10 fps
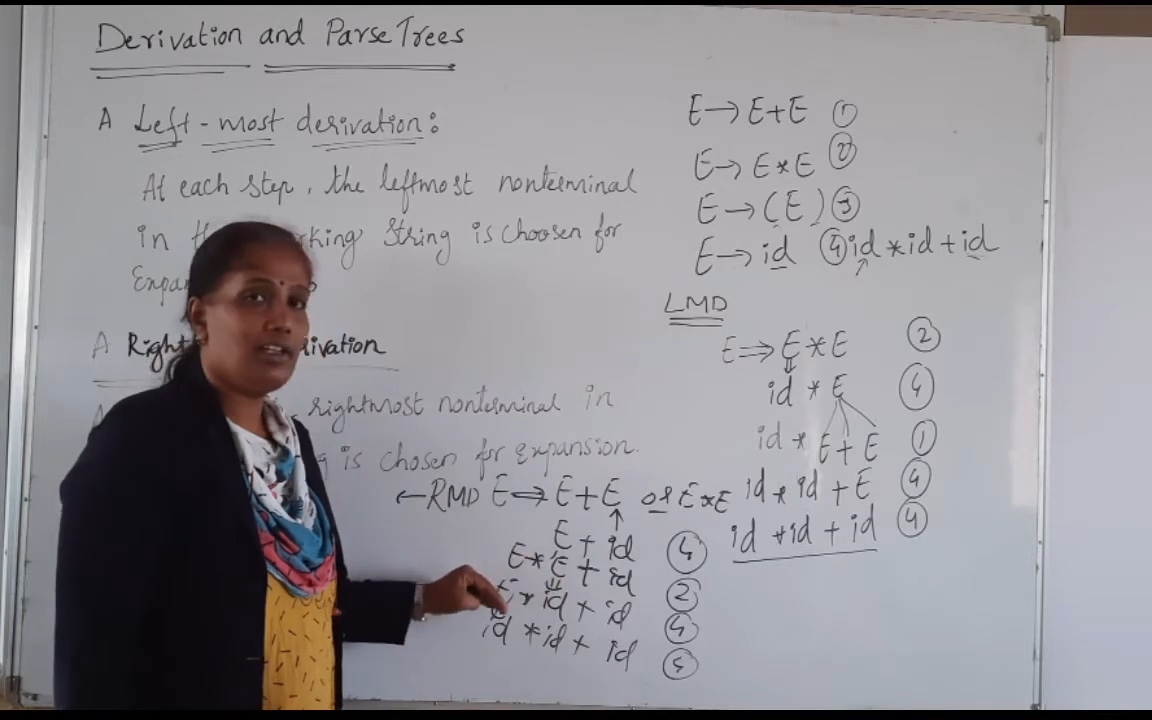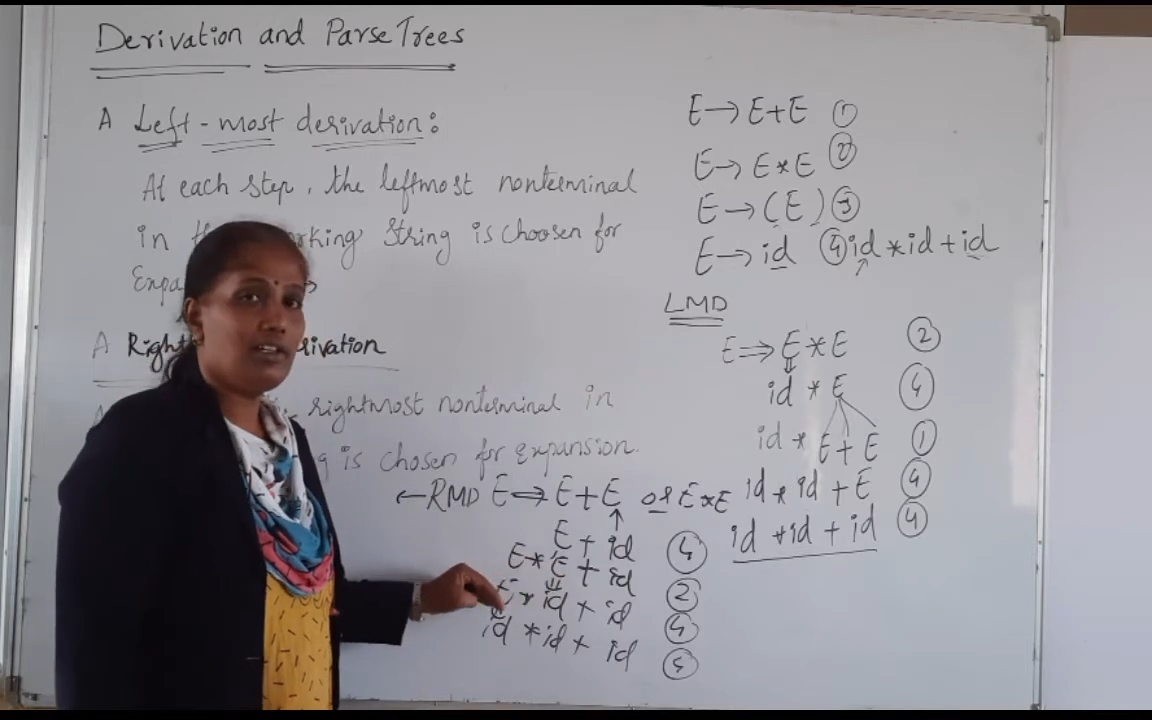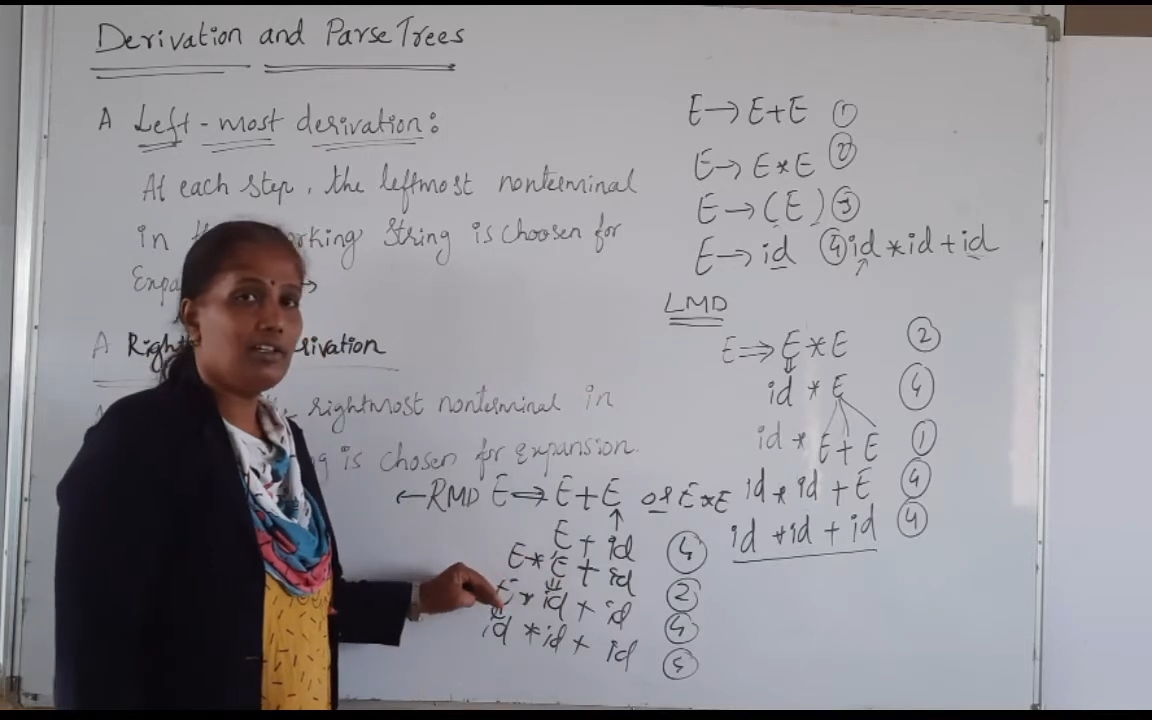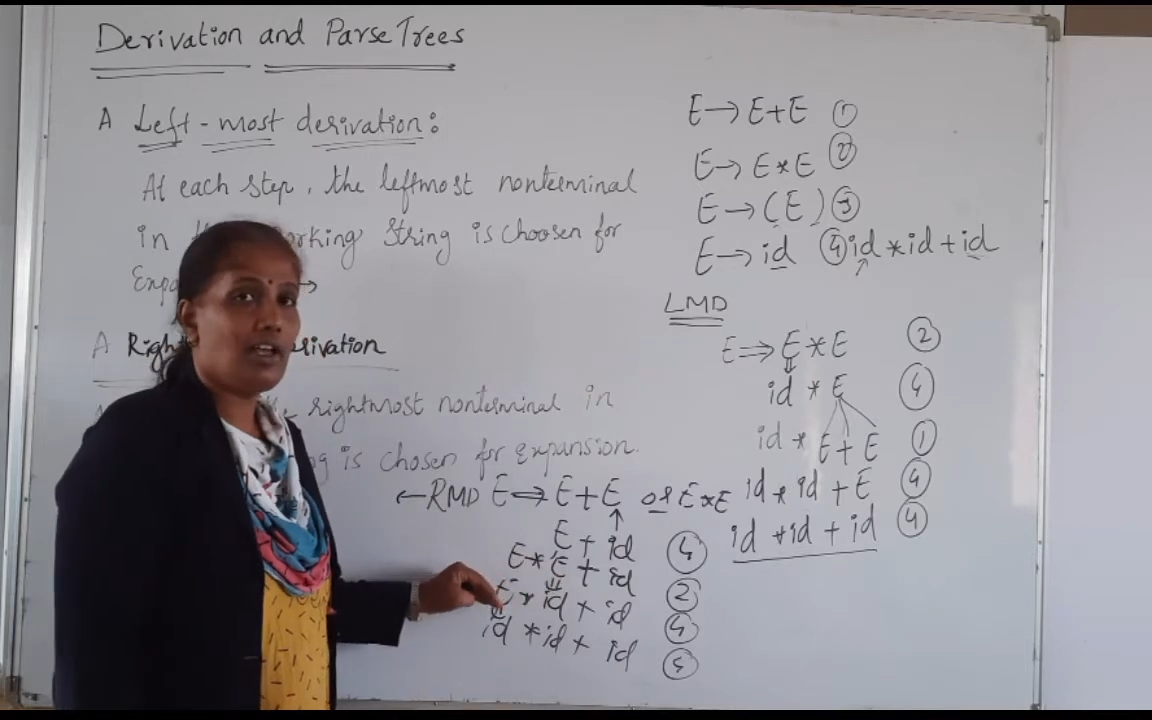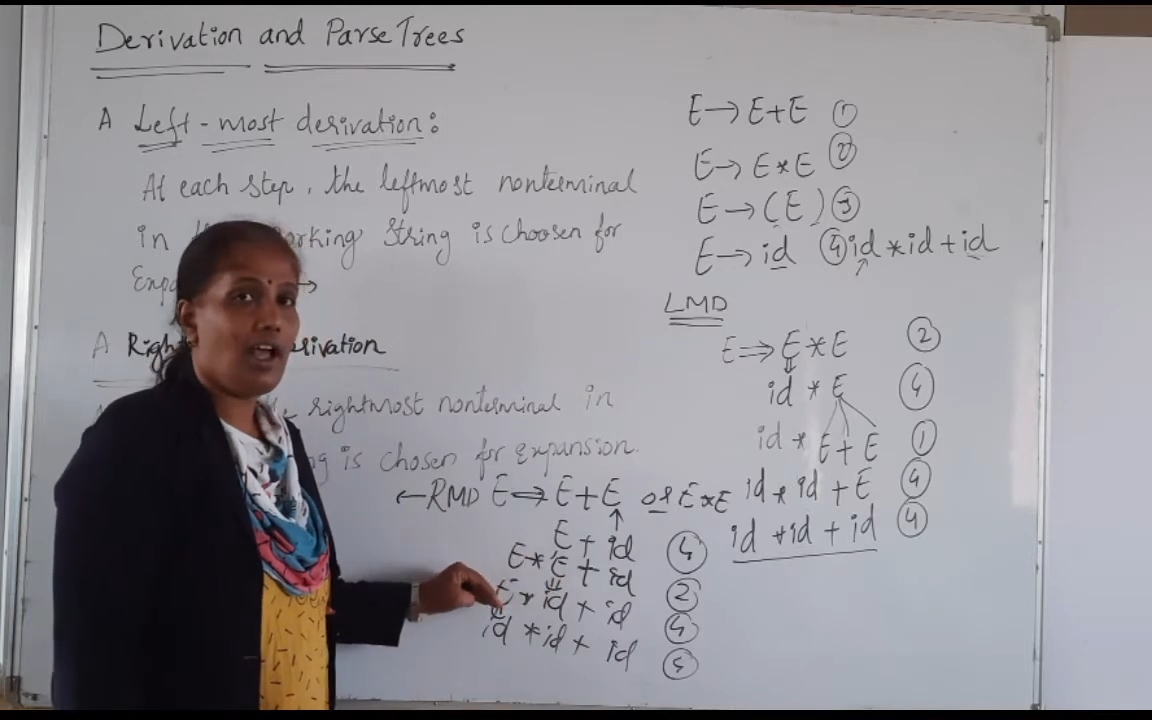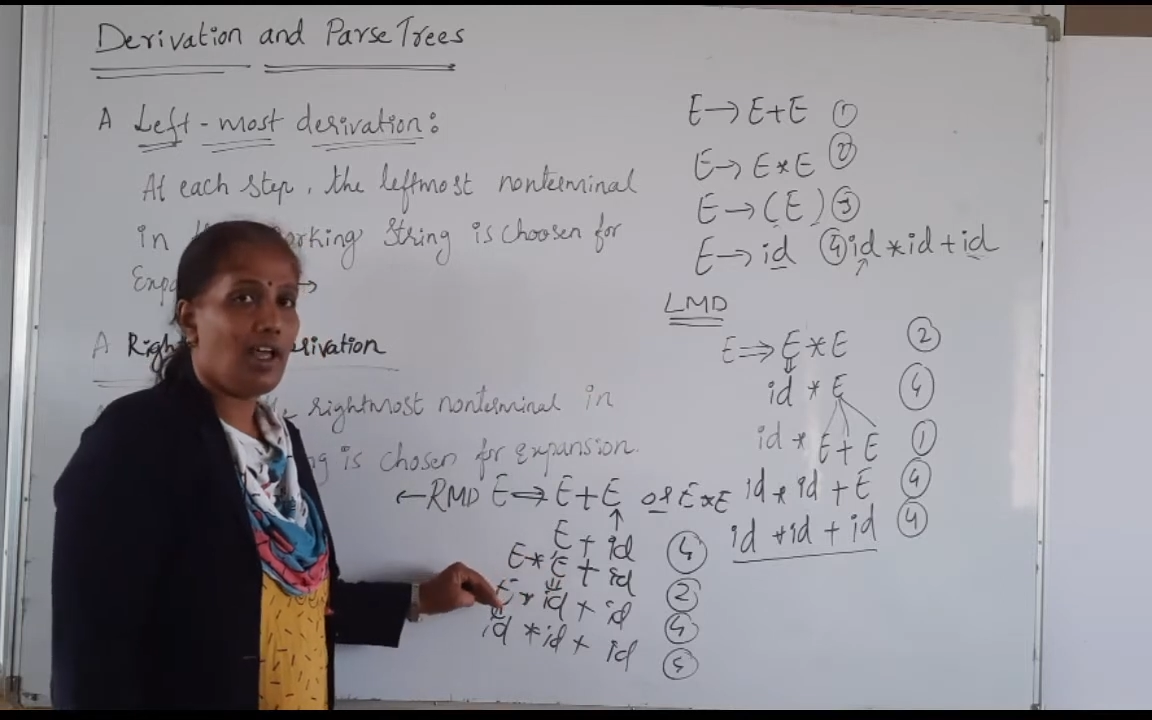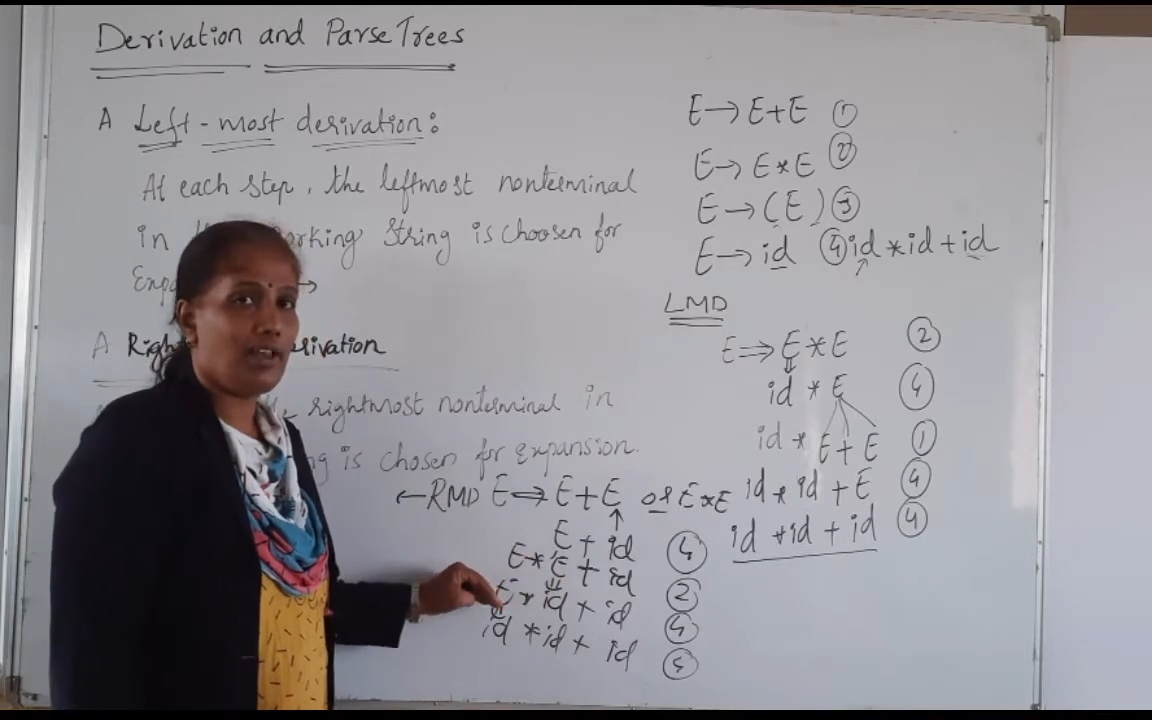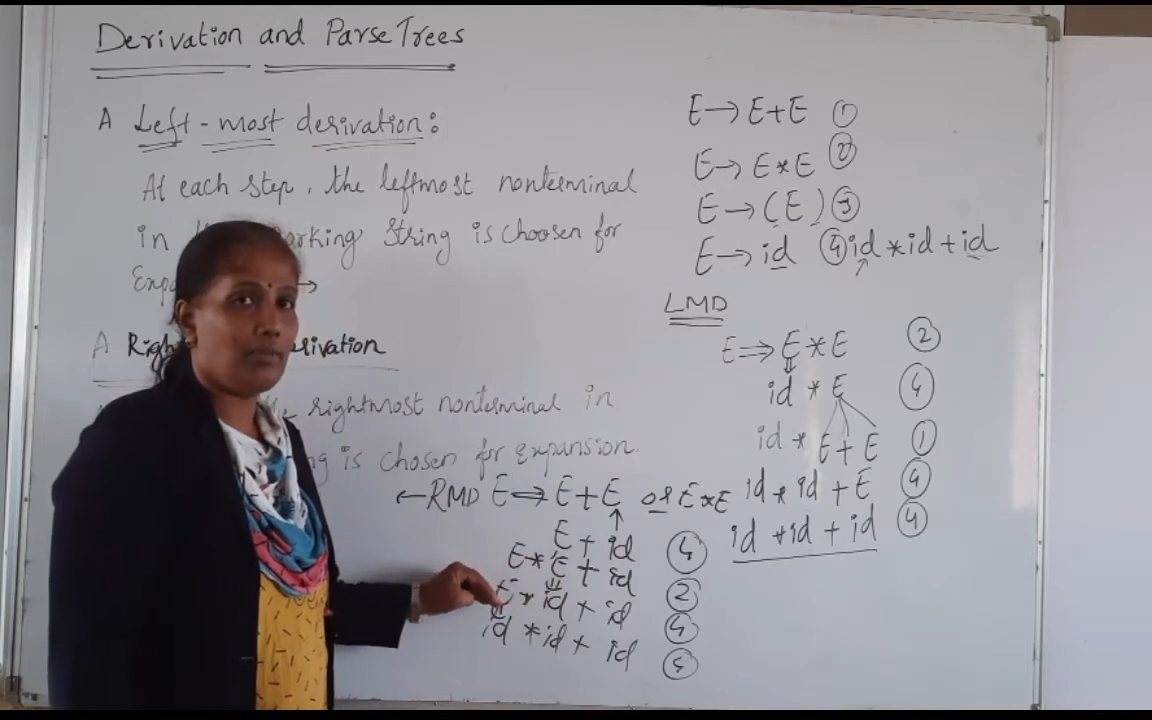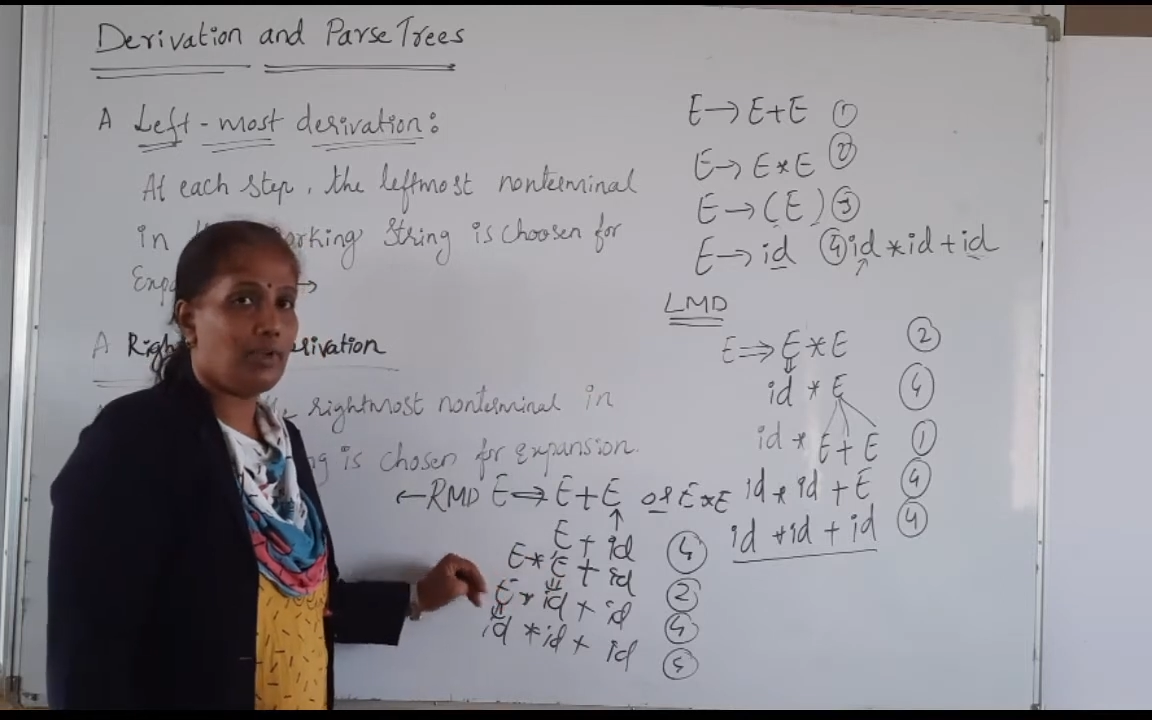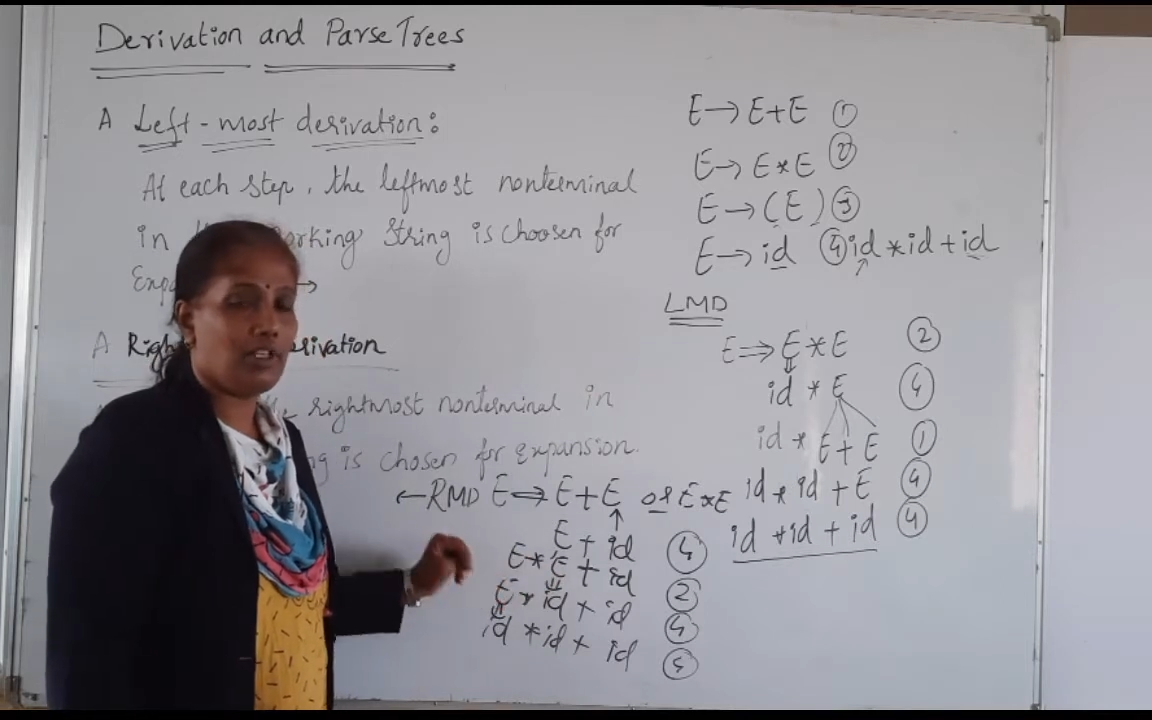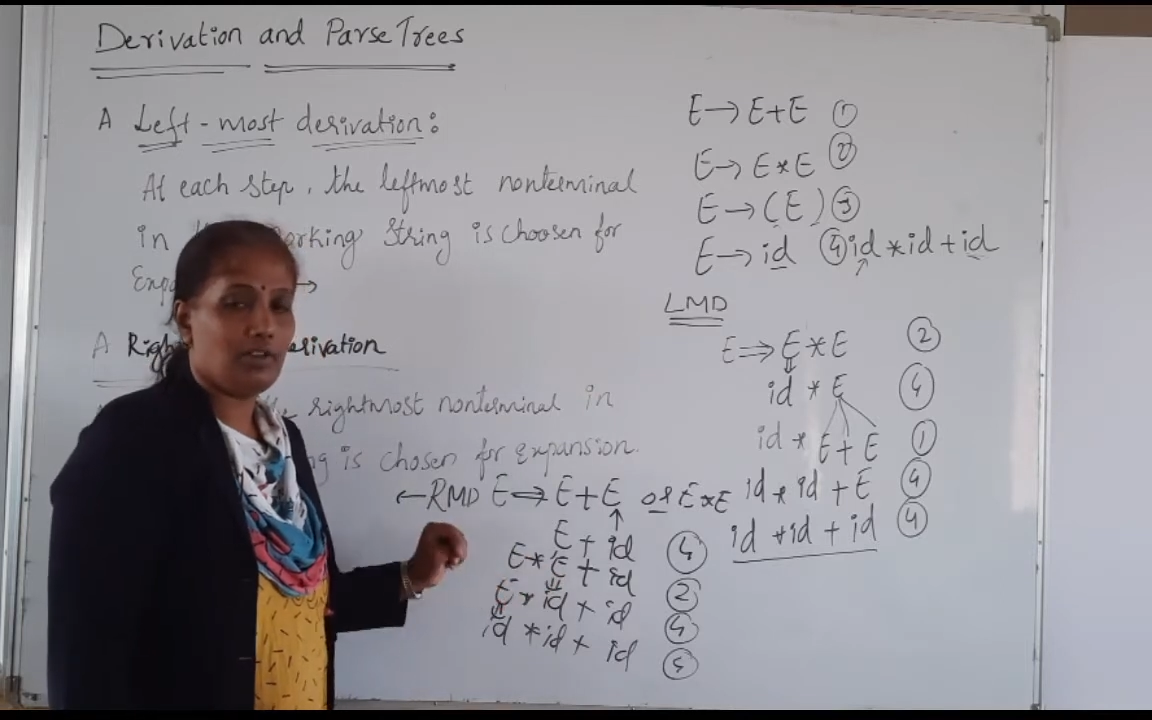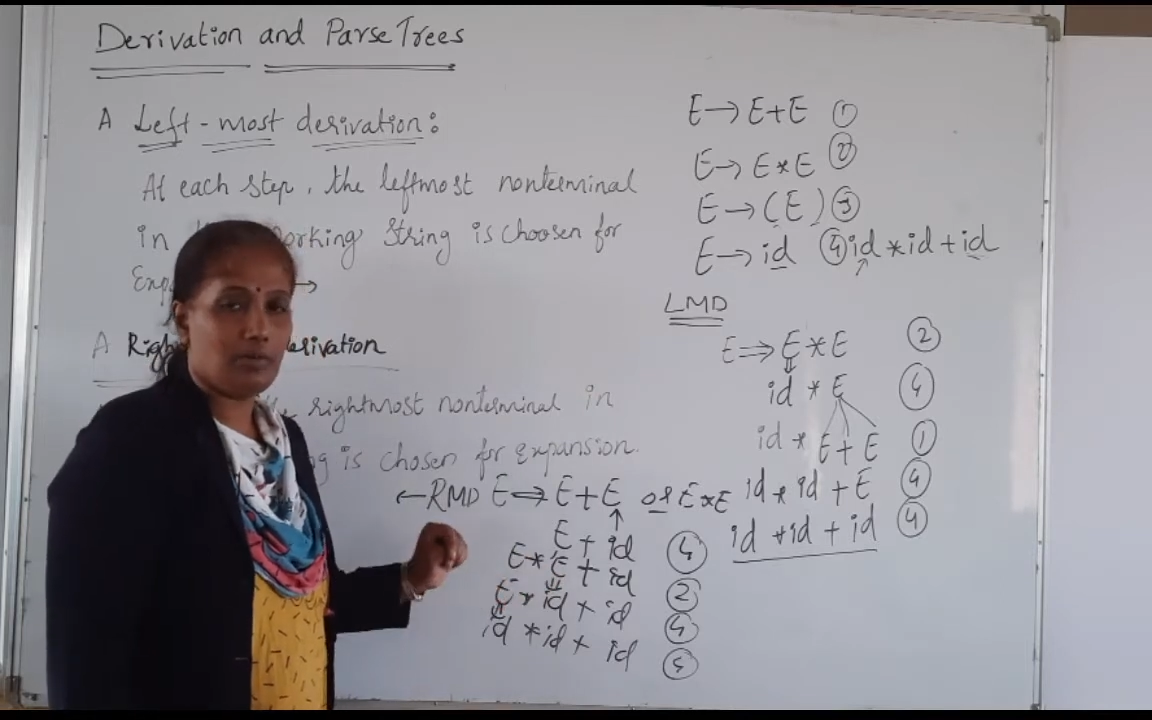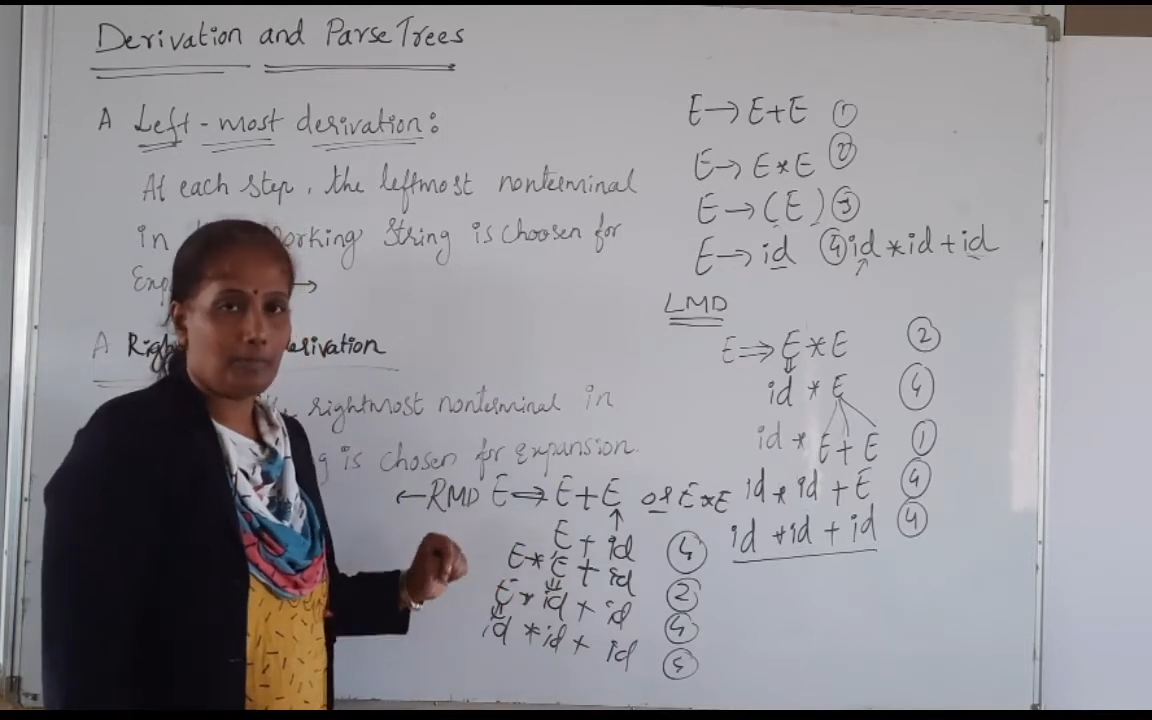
the RMD.